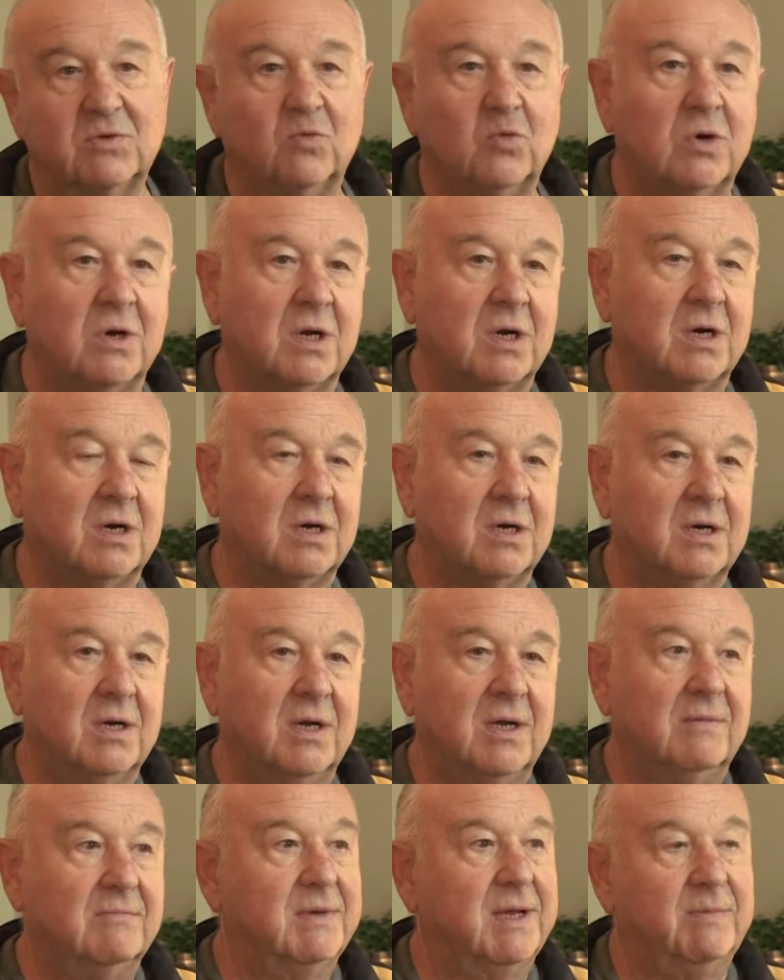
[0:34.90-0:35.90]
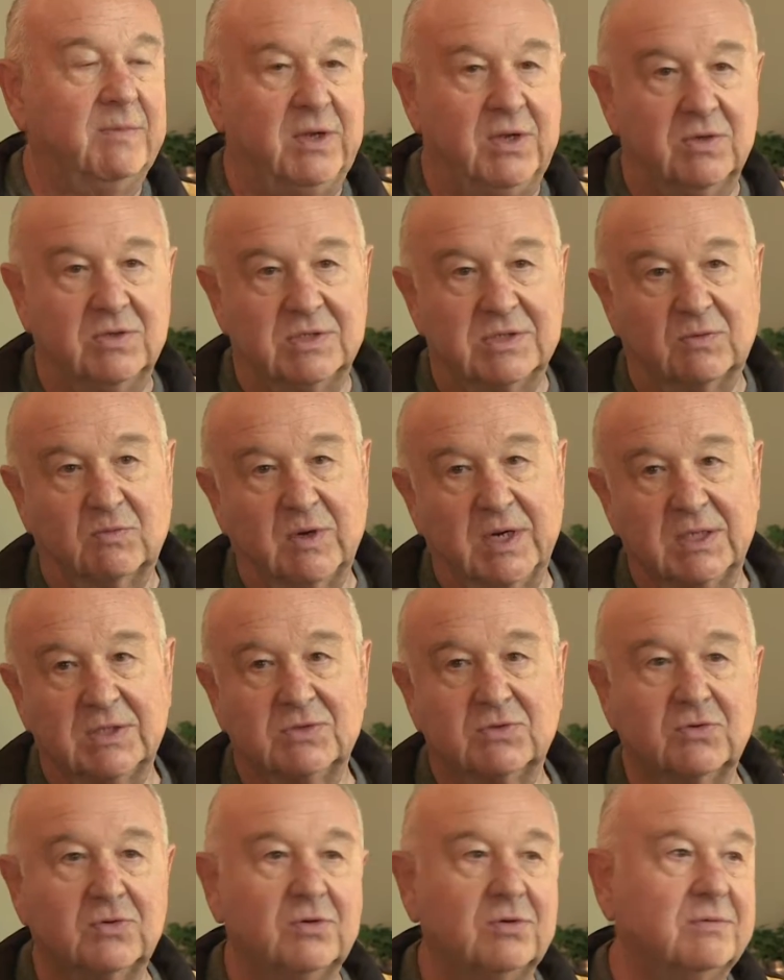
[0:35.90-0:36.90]
of water, maybe use the
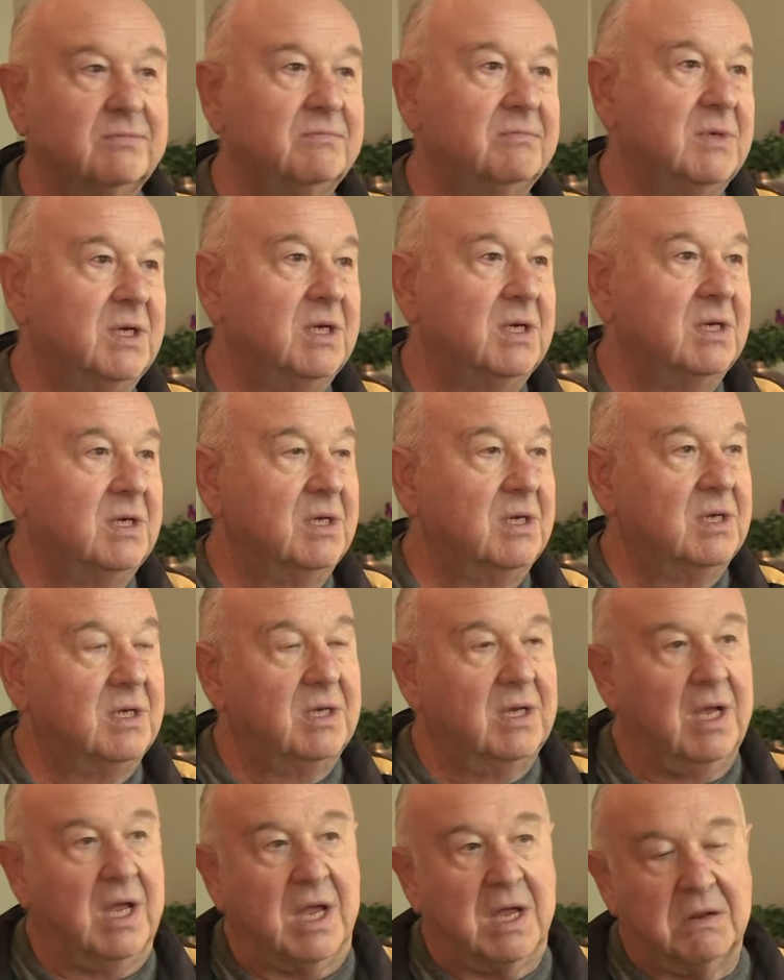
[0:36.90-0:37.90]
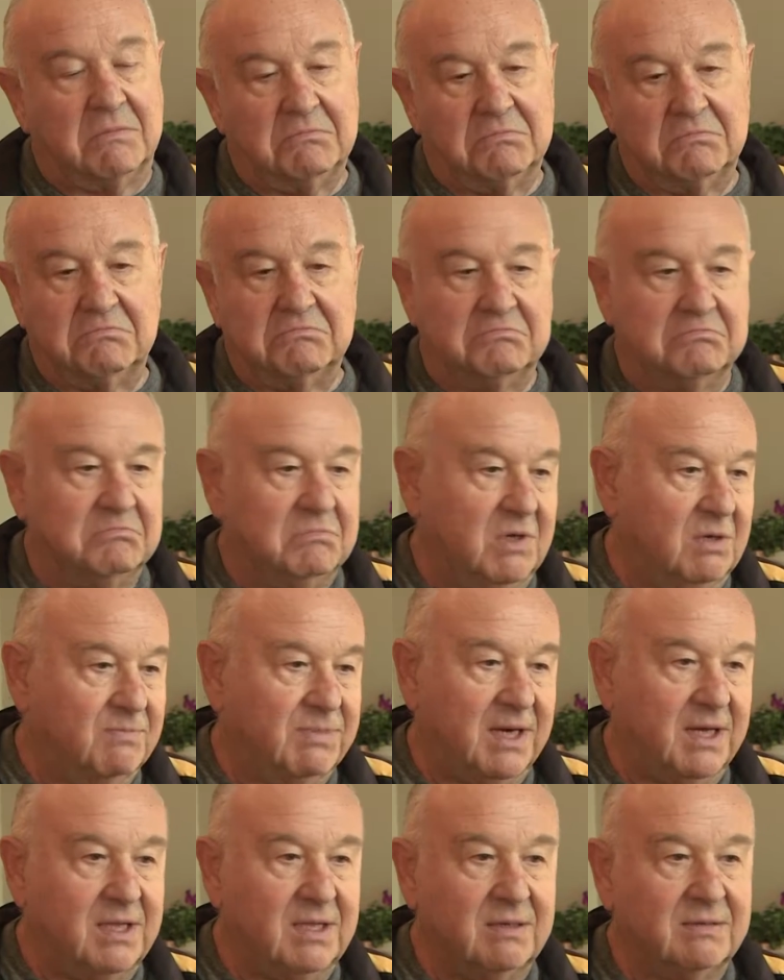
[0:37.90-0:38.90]
restroom, and
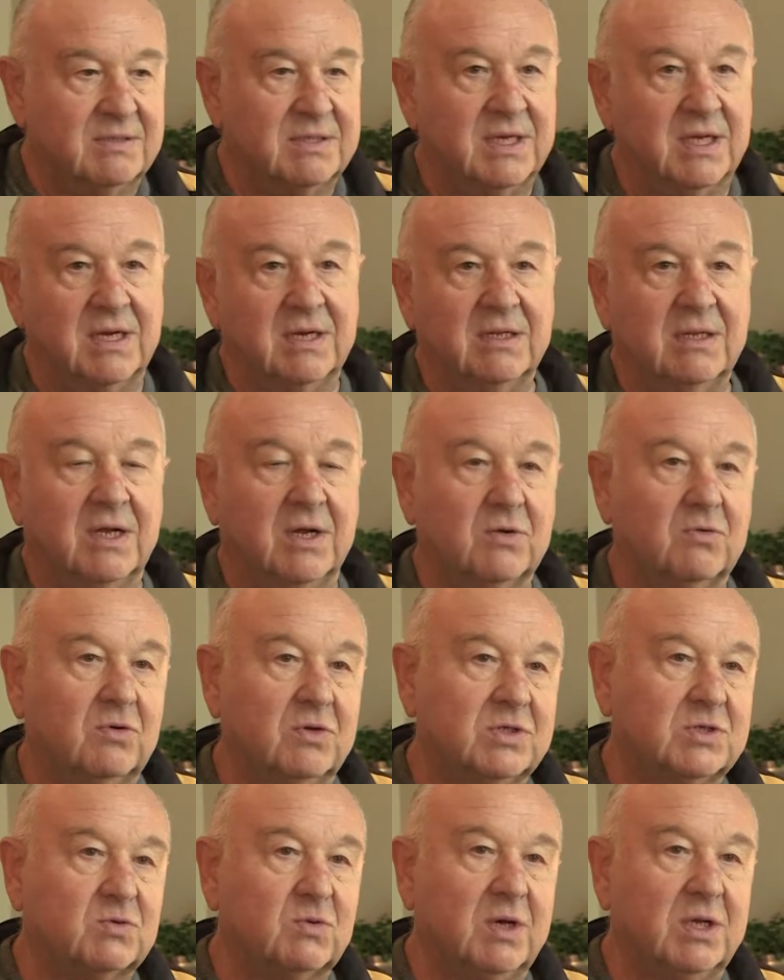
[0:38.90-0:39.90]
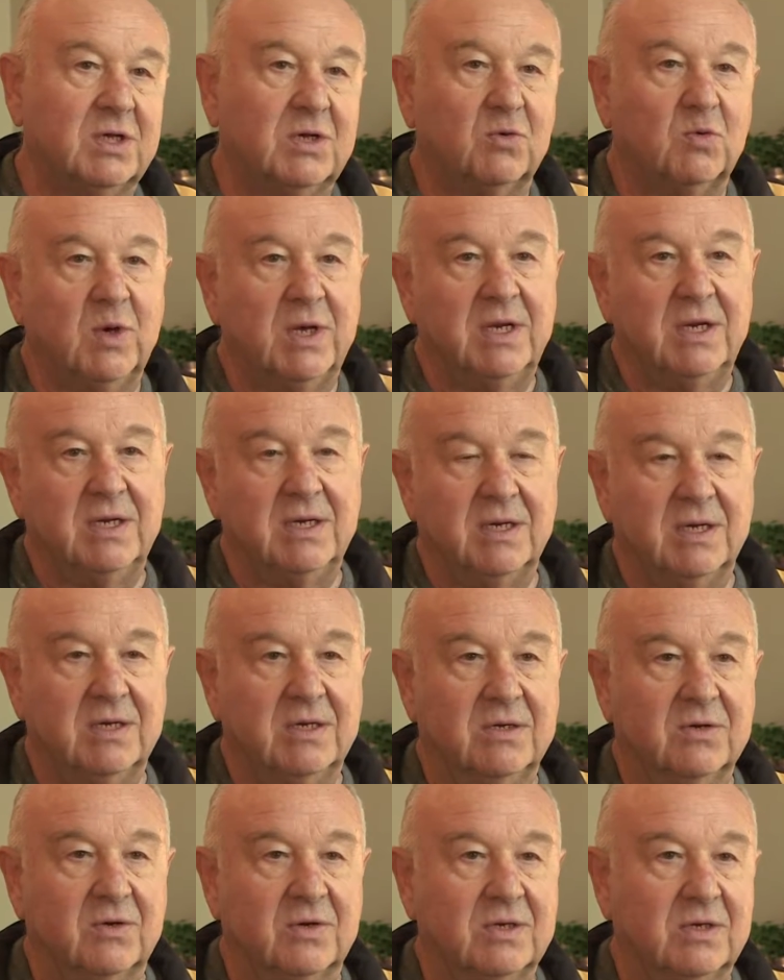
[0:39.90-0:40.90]
by the 10 o'clock rolls around, you're ready
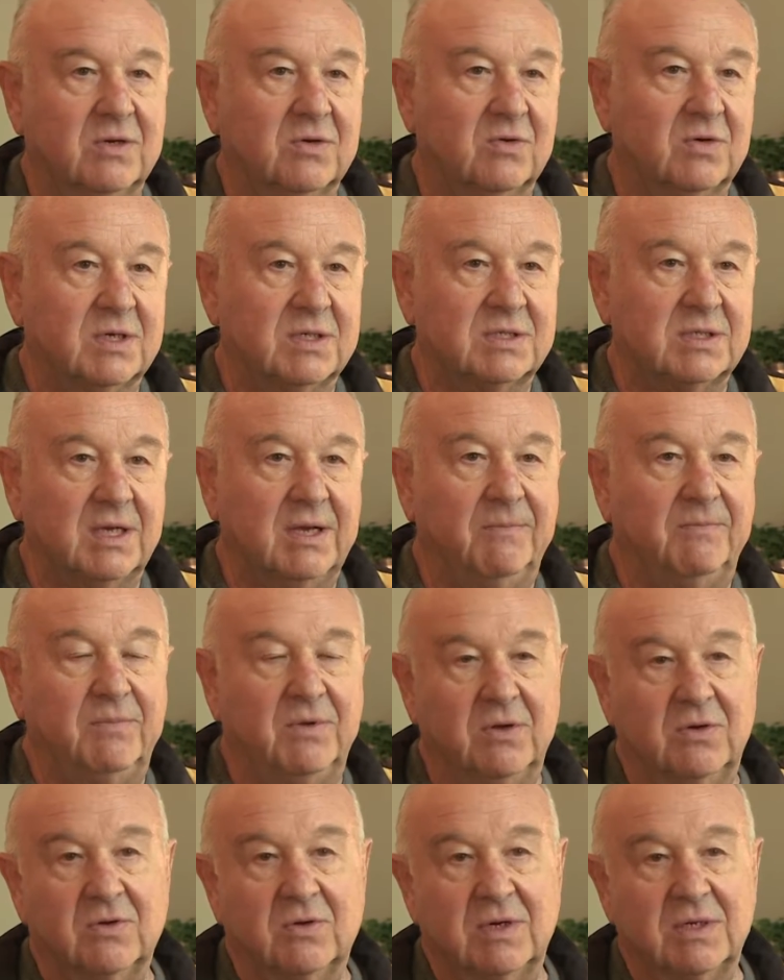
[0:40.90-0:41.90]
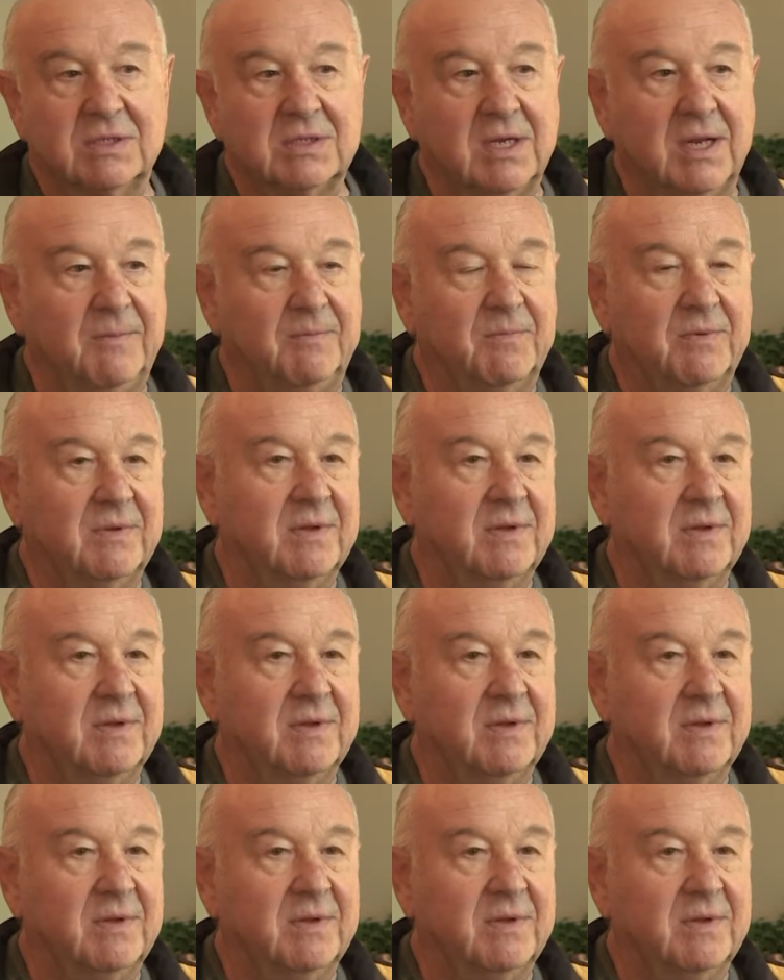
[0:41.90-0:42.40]
to go to sleep. You go to sleep.